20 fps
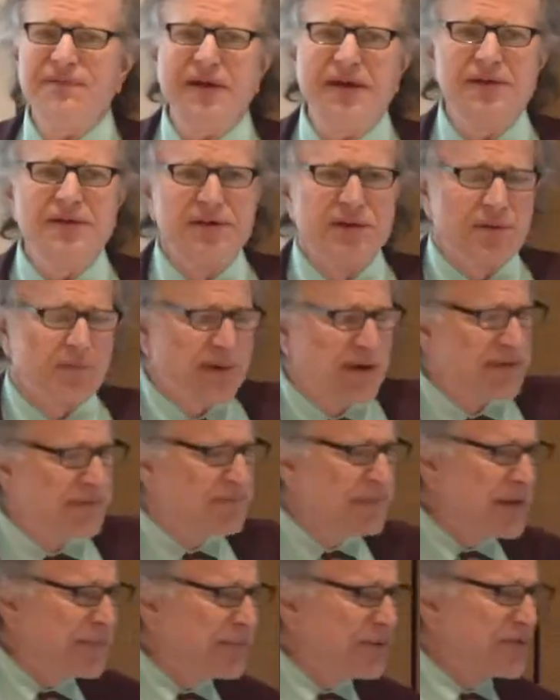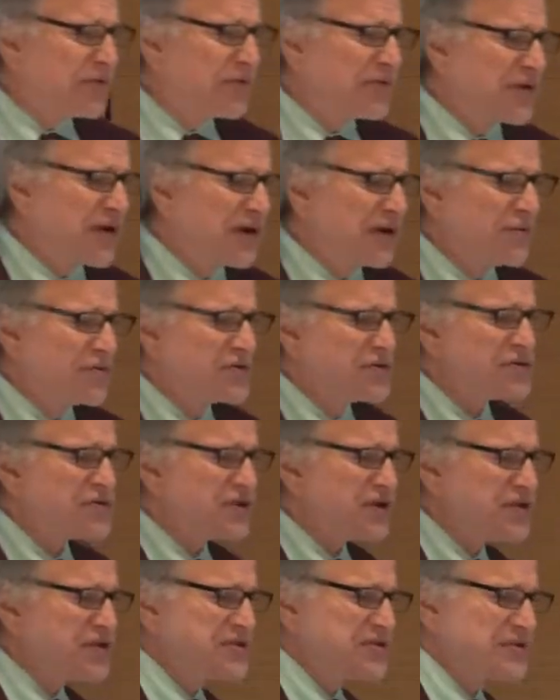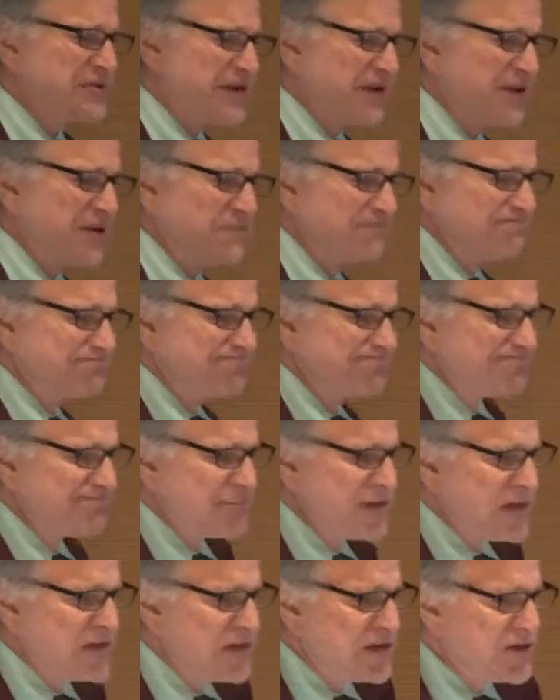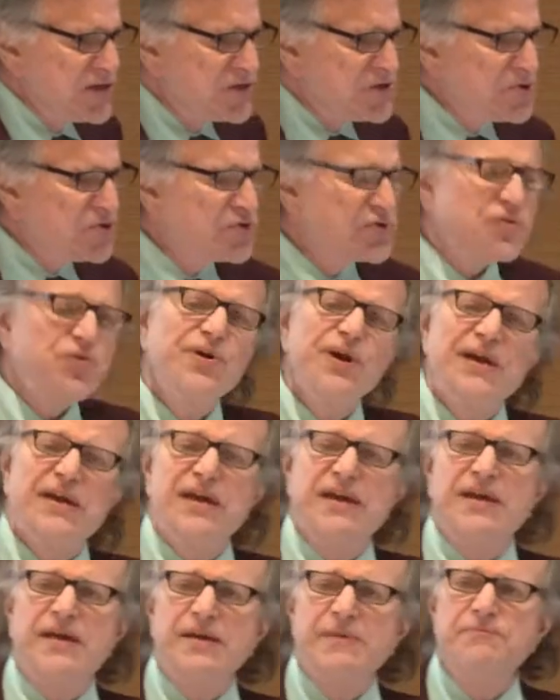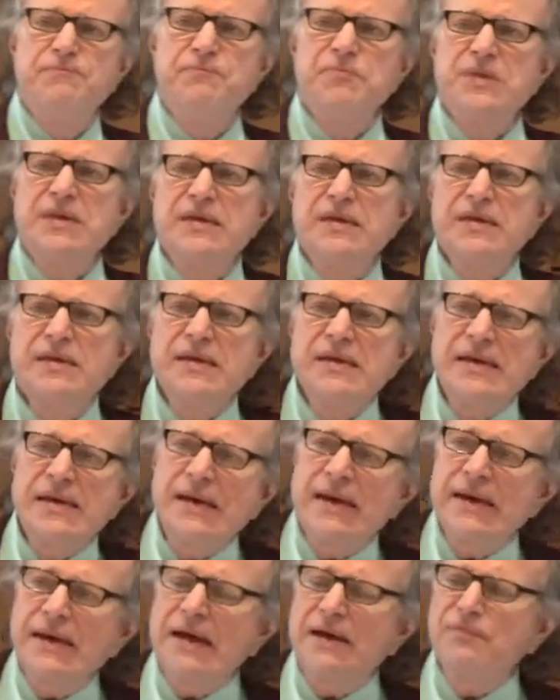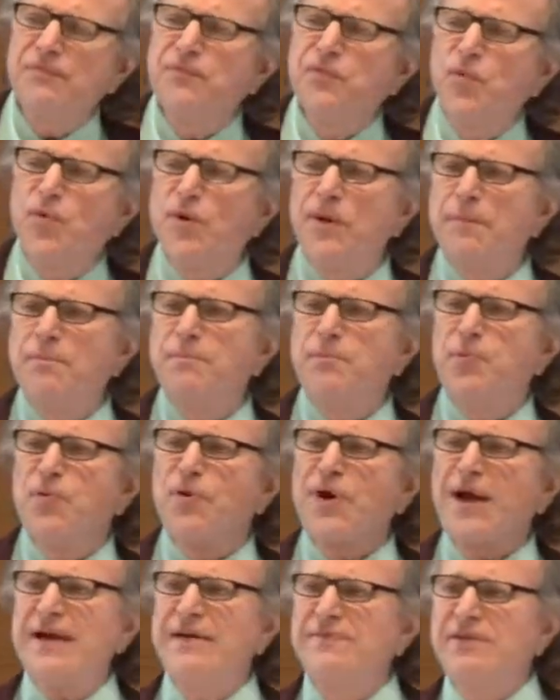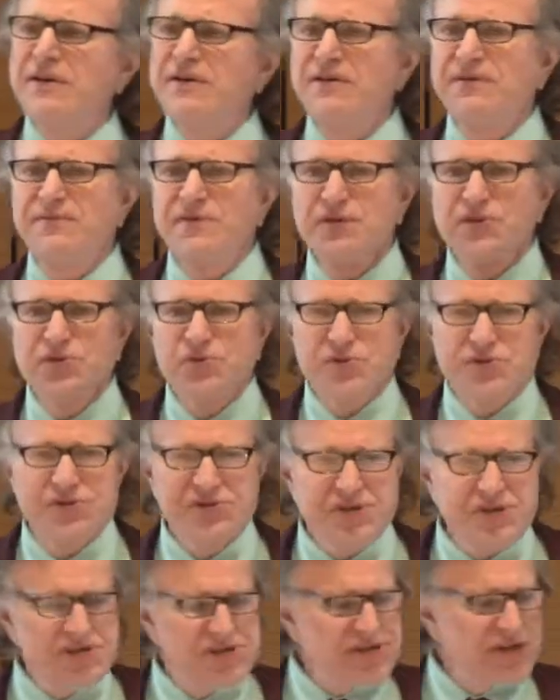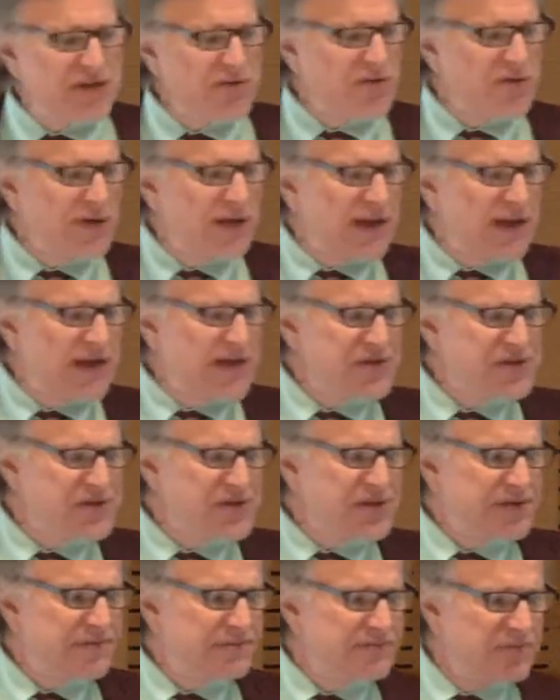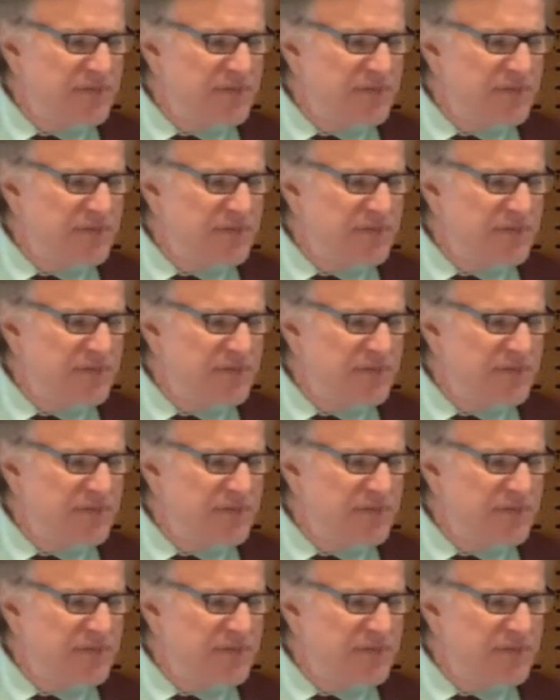failure by people who thought it was just, you know, too tricky for private individuals, decentralized